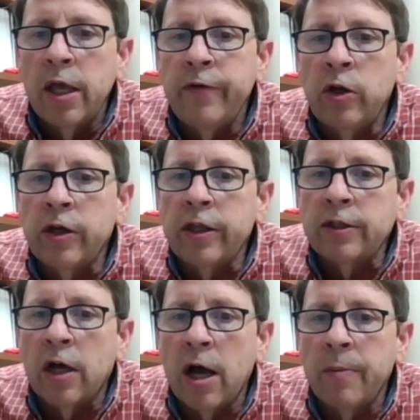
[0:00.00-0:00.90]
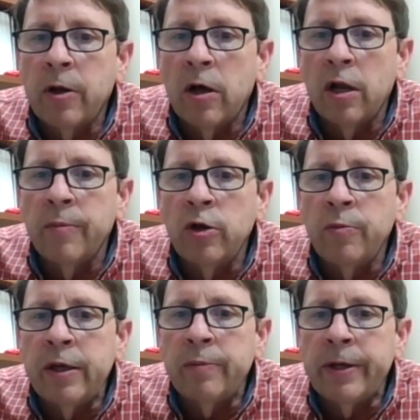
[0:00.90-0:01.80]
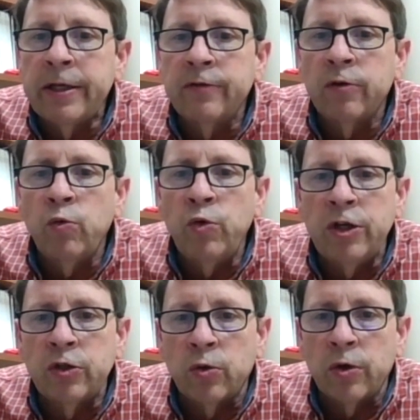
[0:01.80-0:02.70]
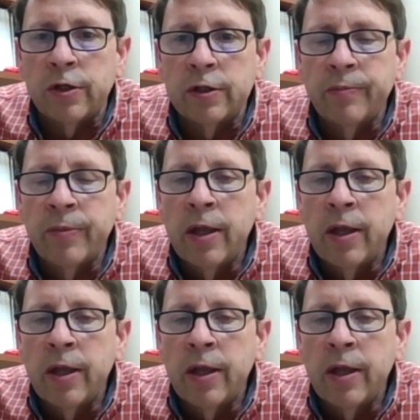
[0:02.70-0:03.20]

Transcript: if you look at the top column, there'll be a place for resource.